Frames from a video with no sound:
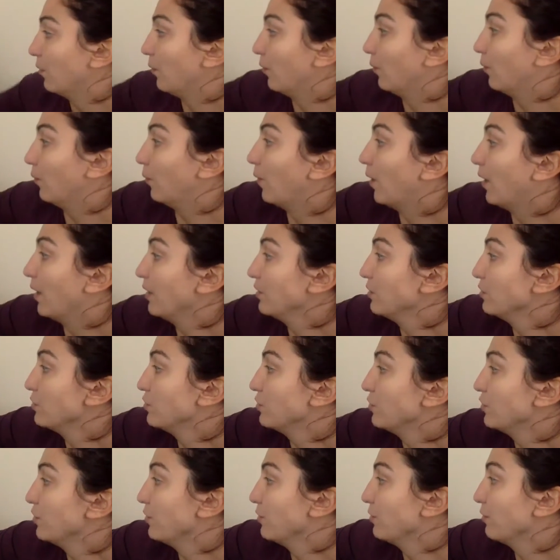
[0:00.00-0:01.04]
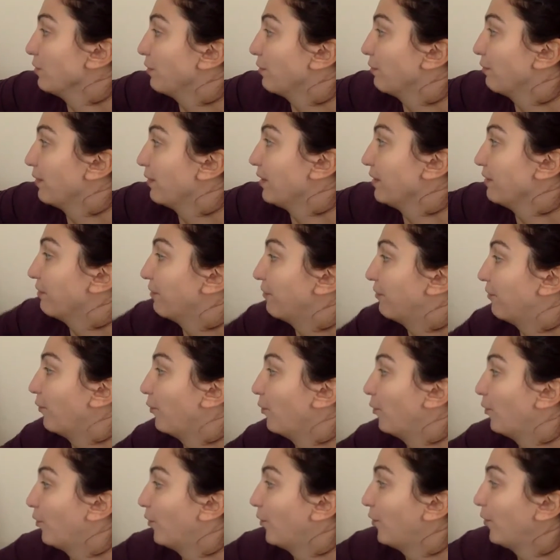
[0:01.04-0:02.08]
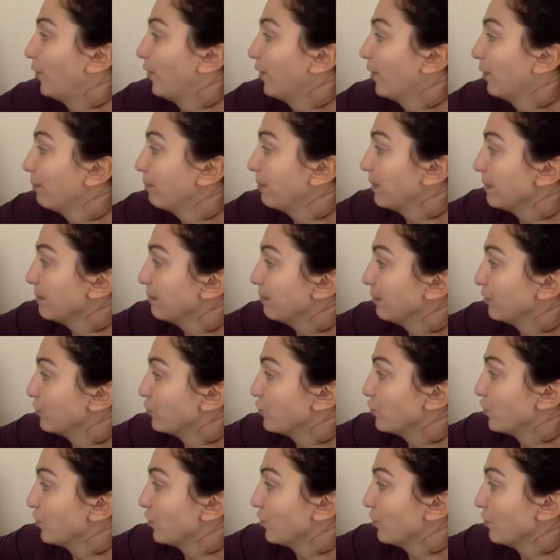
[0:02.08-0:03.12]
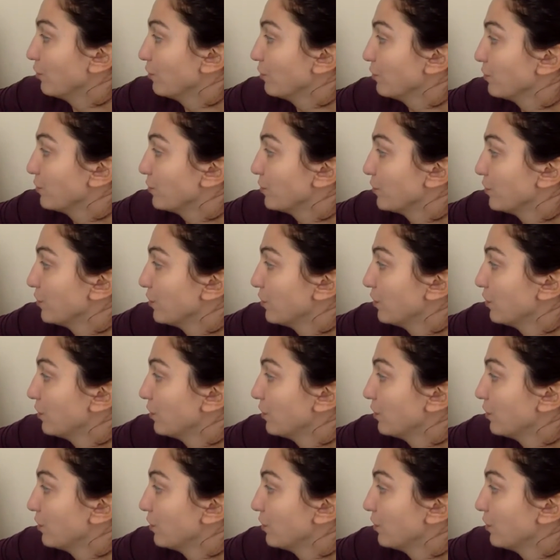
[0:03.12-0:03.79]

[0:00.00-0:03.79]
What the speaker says: 1, 2, 3, 4 people chose